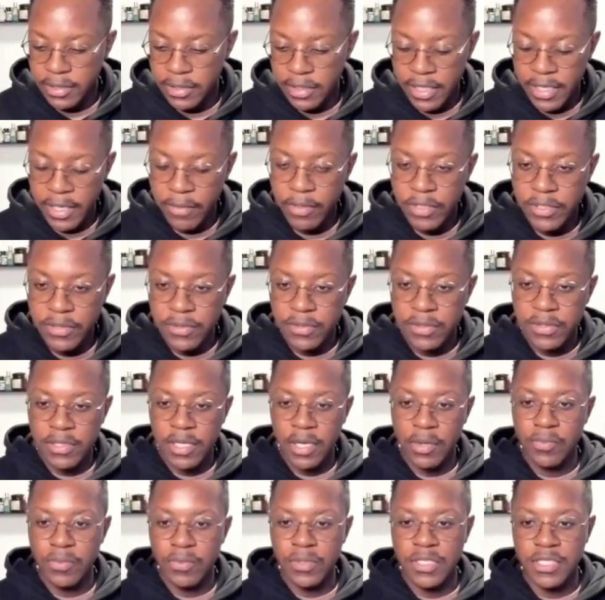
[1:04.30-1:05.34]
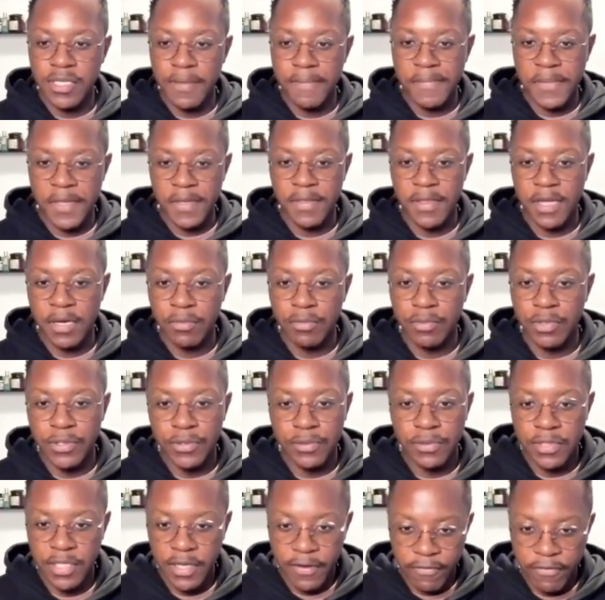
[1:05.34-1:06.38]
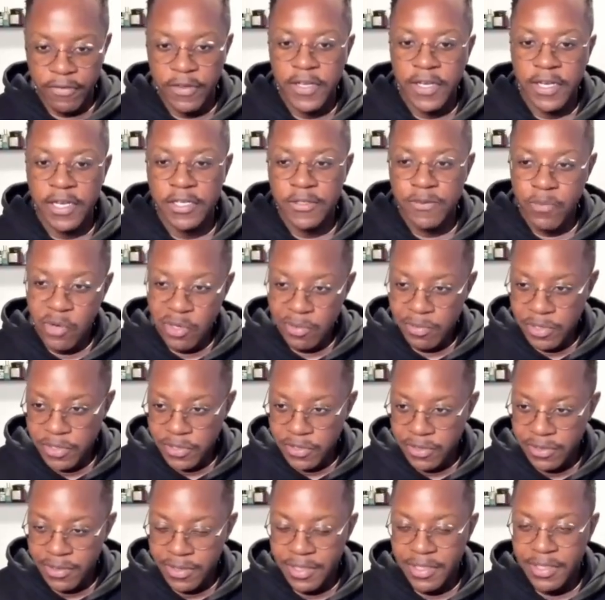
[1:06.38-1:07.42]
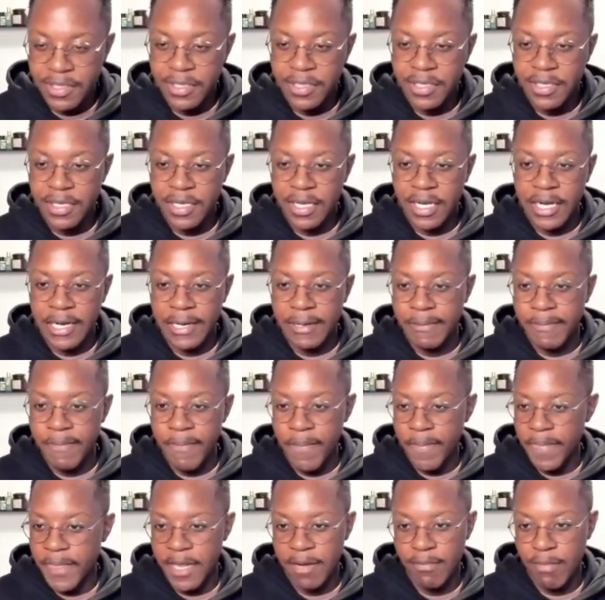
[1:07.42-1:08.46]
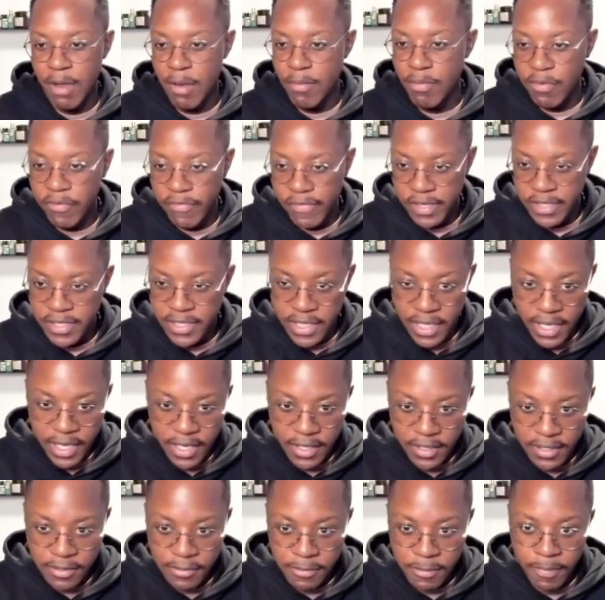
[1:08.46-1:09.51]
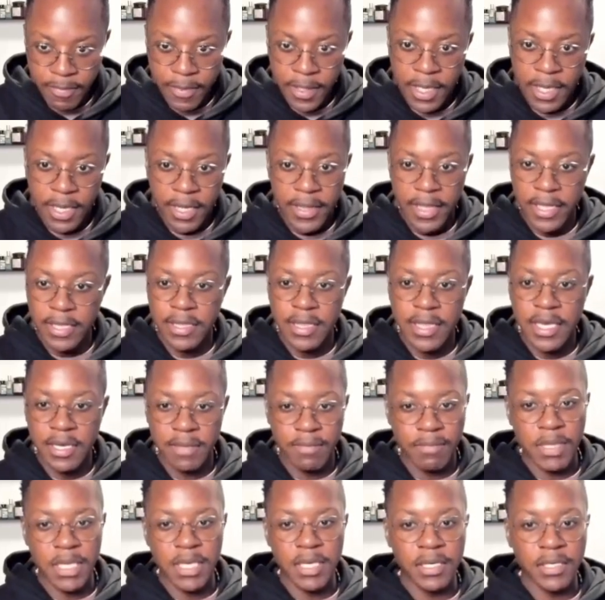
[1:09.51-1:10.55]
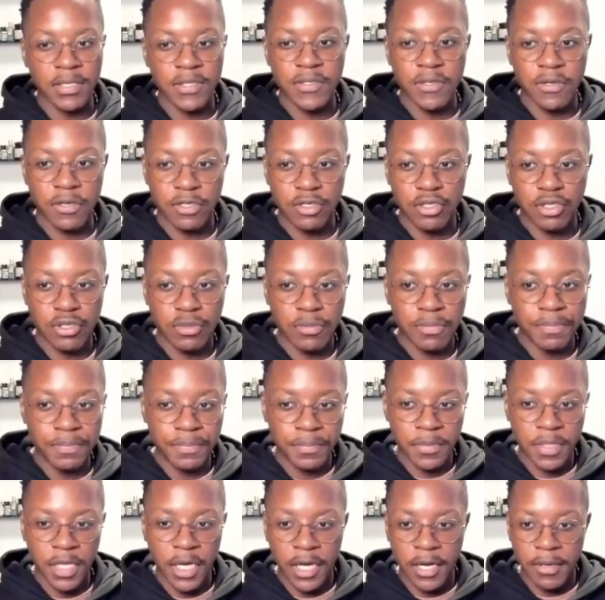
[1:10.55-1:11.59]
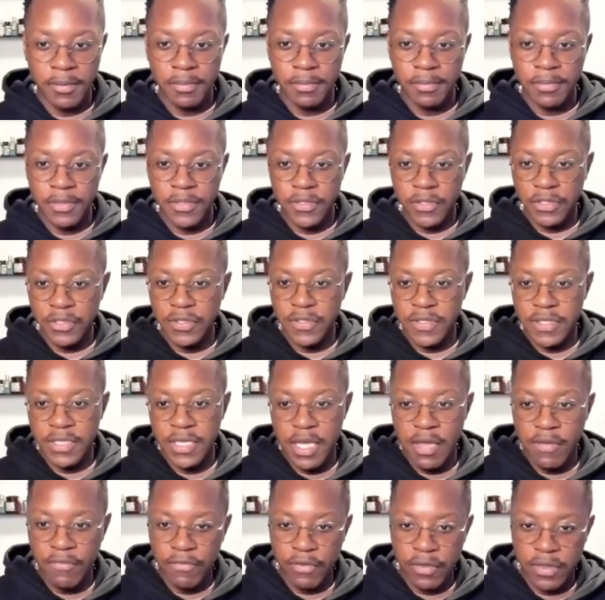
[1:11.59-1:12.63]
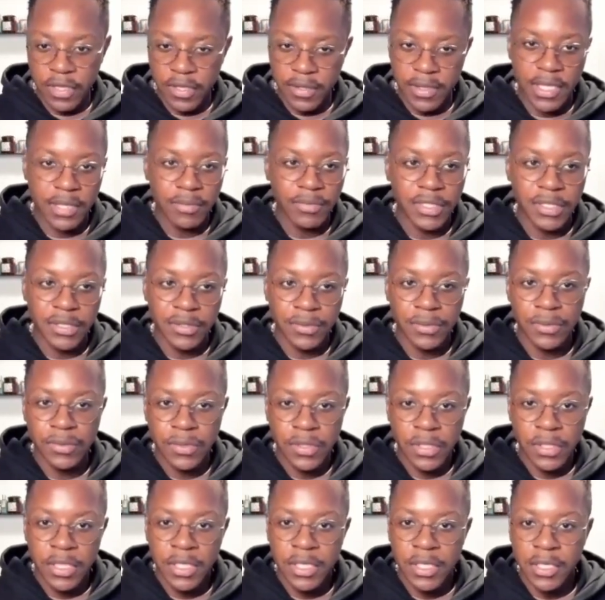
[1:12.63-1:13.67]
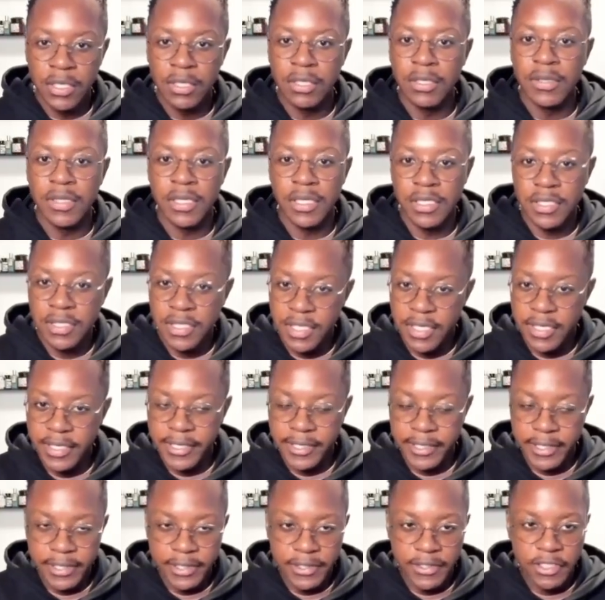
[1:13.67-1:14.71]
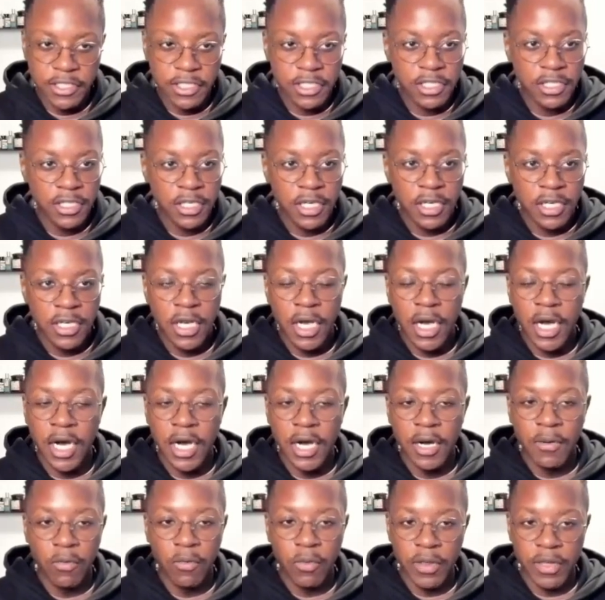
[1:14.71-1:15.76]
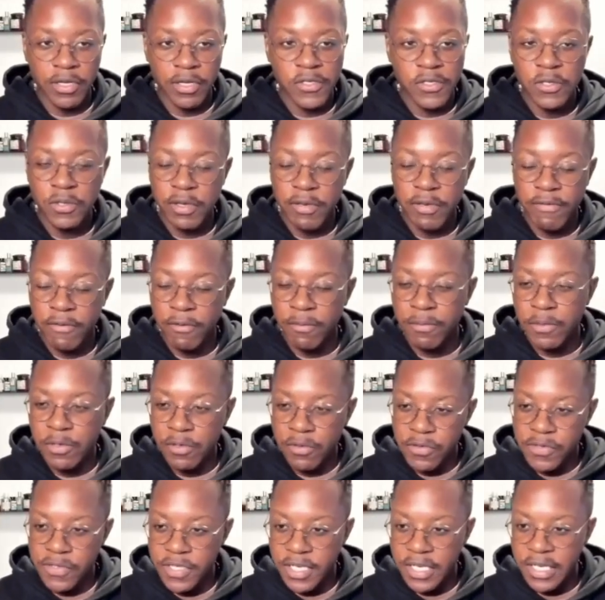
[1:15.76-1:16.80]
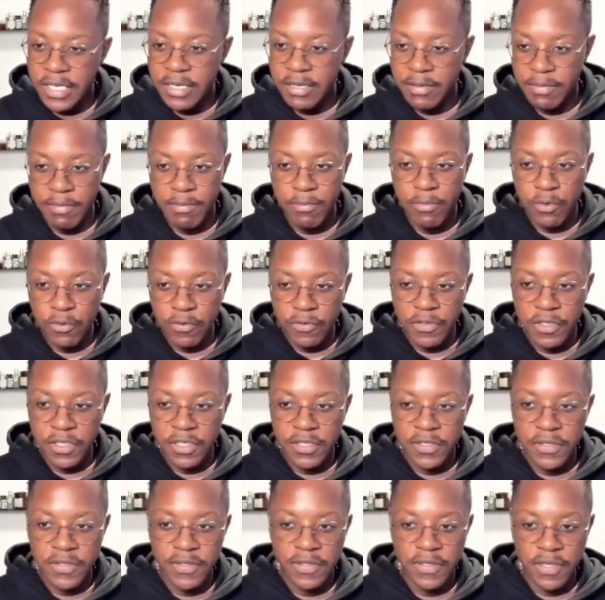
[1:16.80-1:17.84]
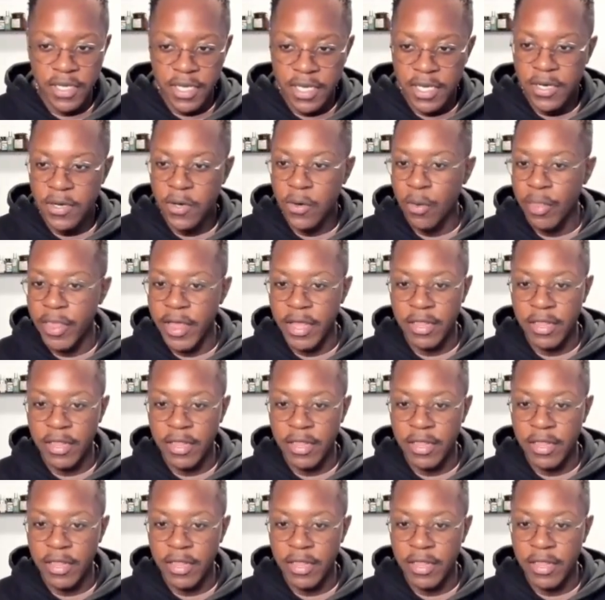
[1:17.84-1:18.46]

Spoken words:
And I want to start with something that we use every day as promised in my previous slide, that thing being search. Search is in everything that we do on the internet at least, whether it's looking for music, movies, or that